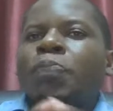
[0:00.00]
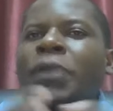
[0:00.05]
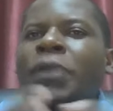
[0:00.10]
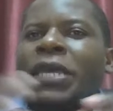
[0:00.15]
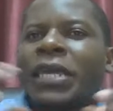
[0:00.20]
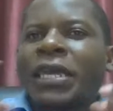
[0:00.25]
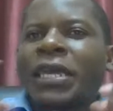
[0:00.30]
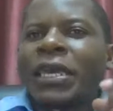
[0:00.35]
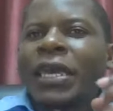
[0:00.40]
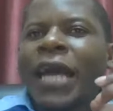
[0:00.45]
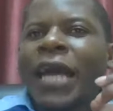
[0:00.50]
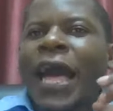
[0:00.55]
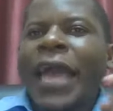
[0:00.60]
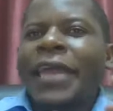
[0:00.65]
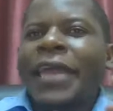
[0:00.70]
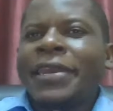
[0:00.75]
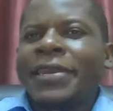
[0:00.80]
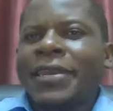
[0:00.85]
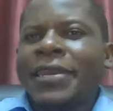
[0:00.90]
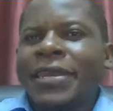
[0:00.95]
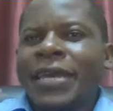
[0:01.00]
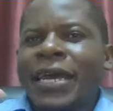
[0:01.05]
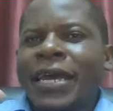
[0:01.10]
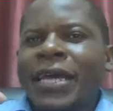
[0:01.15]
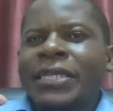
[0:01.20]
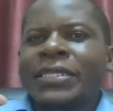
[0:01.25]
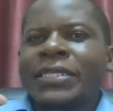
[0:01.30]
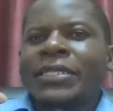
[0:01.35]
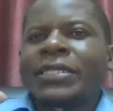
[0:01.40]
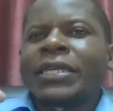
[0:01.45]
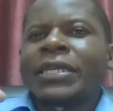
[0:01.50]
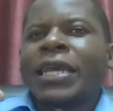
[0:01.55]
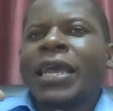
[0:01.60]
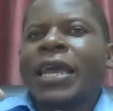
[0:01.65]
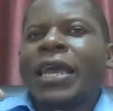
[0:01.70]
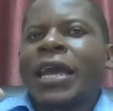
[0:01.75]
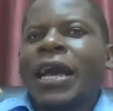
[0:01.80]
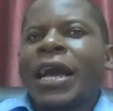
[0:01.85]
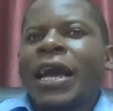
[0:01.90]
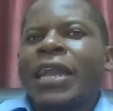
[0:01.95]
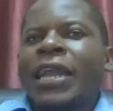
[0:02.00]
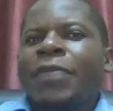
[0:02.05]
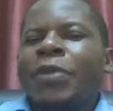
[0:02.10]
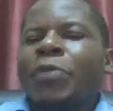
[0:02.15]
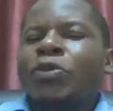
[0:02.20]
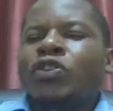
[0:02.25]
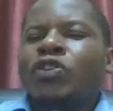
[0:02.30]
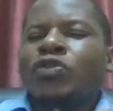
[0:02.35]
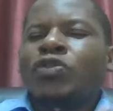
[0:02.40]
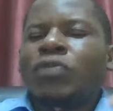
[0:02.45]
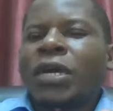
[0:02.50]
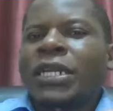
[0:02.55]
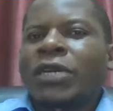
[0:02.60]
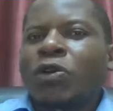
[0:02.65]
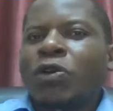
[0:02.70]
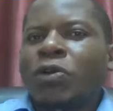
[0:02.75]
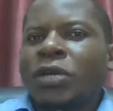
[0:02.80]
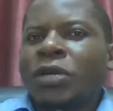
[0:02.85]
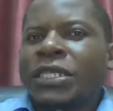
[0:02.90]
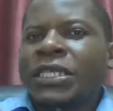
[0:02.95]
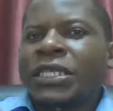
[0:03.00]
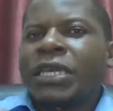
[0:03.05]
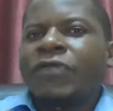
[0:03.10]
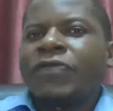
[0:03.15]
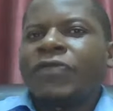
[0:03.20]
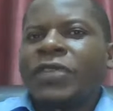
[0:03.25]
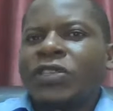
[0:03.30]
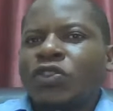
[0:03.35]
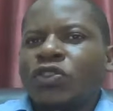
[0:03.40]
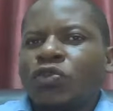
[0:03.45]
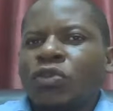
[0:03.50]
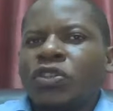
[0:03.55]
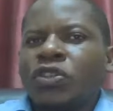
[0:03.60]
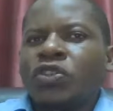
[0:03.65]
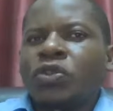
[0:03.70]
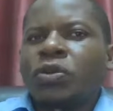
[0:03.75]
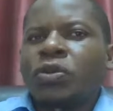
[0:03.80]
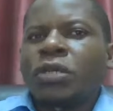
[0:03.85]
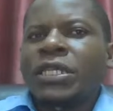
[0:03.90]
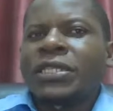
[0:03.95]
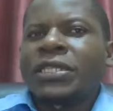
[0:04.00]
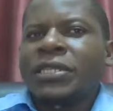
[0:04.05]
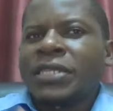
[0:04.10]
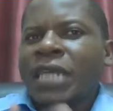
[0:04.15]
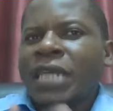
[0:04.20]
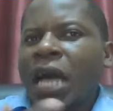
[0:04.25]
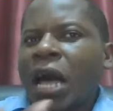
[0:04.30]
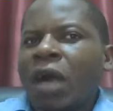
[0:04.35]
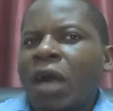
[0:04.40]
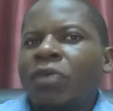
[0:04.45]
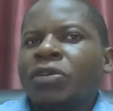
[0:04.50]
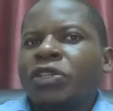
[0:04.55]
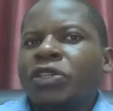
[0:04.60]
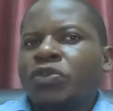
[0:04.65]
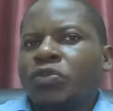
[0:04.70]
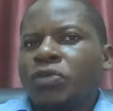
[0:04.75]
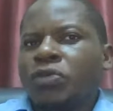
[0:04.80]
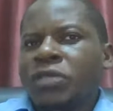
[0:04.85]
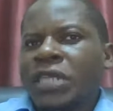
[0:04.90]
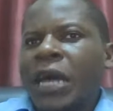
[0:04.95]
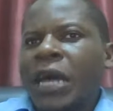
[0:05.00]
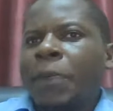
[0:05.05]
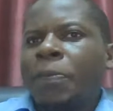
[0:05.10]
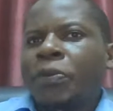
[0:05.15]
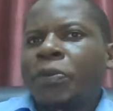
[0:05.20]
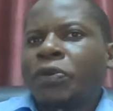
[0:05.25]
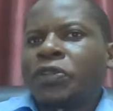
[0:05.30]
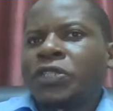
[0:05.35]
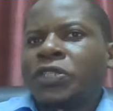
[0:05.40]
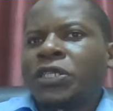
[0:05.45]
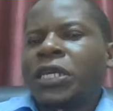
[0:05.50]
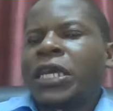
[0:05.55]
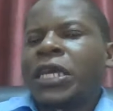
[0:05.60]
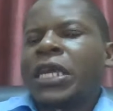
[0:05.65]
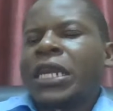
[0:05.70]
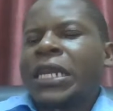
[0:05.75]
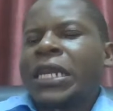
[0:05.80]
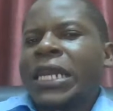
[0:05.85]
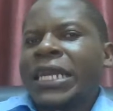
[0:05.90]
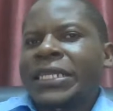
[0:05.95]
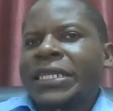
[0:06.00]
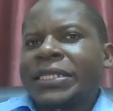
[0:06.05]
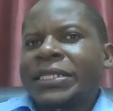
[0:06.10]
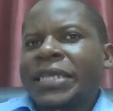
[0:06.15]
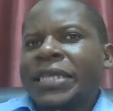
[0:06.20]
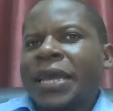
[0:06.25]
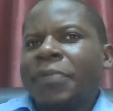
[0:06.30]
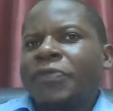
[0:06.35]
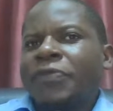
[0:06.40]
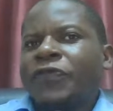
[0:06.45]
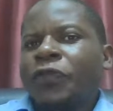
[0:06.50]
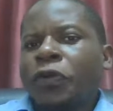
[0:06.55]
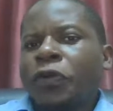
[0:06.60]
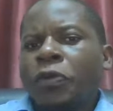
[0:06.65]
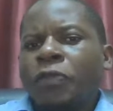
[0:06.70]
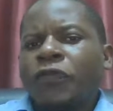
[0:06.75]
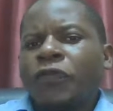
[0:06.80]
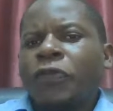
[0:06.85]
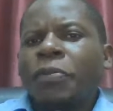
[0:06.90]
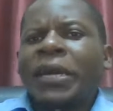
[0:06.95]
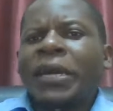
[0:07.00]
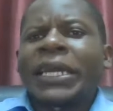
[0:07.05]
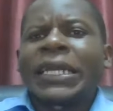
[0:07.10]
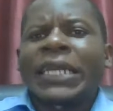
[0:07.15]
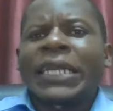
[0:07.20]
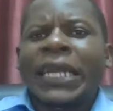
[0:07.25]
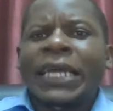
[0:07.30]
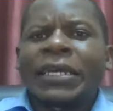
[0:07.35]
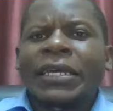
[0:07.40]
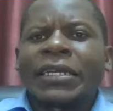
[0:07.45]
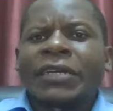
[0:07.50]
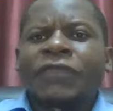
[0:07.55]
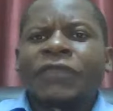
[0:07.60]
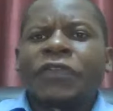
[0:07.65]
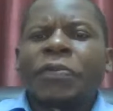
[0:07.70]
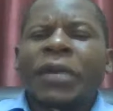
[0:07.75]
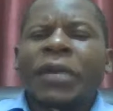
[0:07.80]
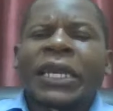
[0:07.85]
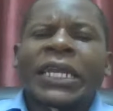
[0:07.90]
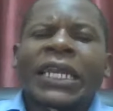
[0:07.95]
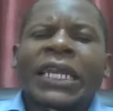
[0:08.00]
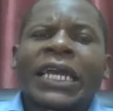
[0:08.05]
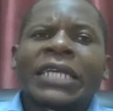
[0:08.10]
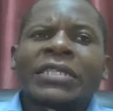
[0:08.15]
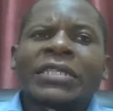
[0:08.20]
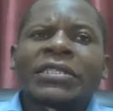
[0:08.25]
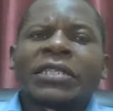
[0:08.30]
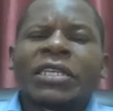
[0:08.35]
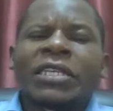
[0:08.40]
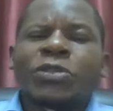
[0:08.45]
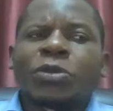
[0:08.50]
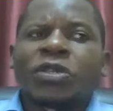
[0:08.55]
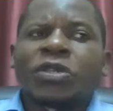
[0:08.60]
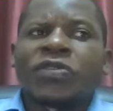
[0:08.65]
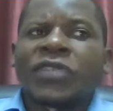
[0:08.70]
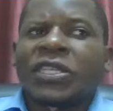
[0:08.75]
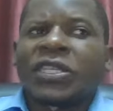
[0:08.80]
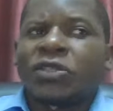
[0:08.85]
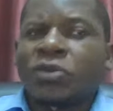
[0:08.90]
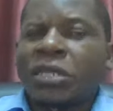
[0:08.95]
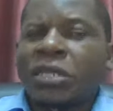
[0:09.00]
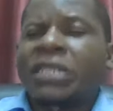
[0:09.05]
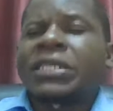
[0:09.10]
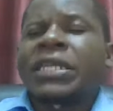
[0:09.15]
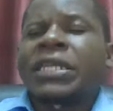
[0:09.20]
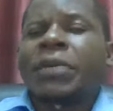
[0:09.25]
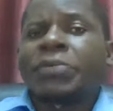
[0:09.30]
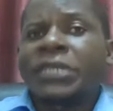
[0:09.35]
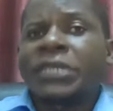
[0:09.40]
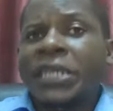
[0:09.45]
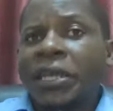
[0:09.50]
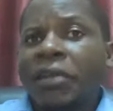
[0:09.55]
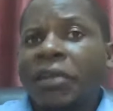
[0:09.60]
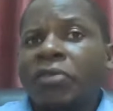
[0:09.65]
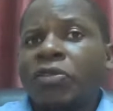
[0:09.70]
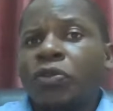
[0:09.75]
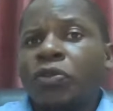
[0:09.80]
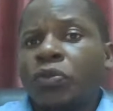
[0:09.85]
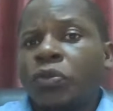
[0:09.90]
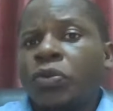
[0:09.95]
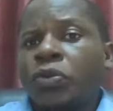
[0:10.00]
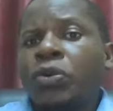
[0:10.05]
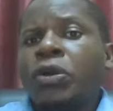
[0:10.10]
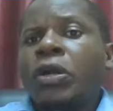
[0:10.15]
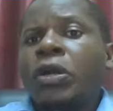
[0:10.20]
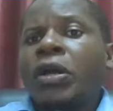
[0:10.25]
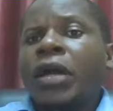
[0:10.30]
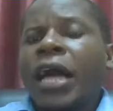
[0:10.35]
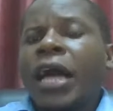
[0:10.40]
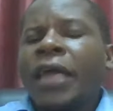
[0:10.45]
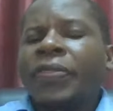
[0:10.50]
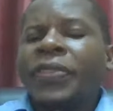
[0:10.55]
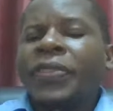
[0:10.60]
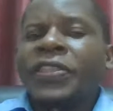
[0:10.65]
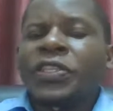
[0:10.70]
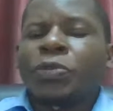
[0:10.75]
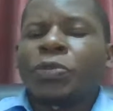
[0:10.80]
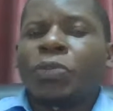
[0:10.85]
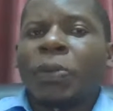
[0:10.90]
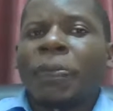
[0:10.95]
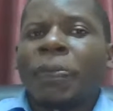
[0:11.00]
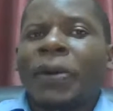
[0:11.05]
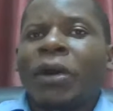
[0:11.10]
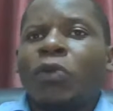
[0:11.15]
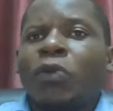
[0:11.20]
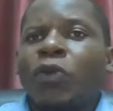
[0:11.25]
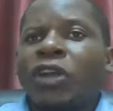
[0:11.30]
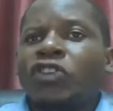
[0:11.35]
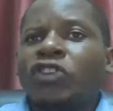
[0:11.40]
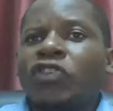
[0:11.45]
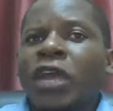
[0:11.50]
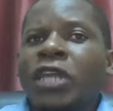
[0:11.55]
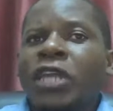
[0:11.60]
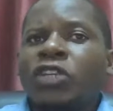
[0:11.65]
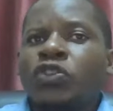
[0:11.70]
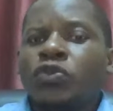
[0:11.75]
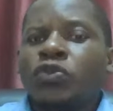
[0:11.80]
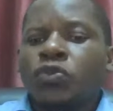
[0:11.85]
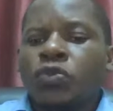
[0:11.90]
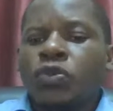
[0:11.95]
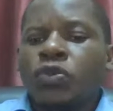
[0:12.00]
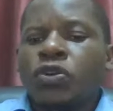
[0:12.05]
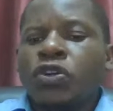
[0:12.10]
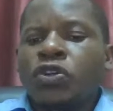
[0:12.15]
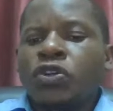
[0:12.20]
pick ideas and be able to okay, say this question, this is how it was approached last time. For my class, especially for the students that I'm taking through at this paper, we're trying to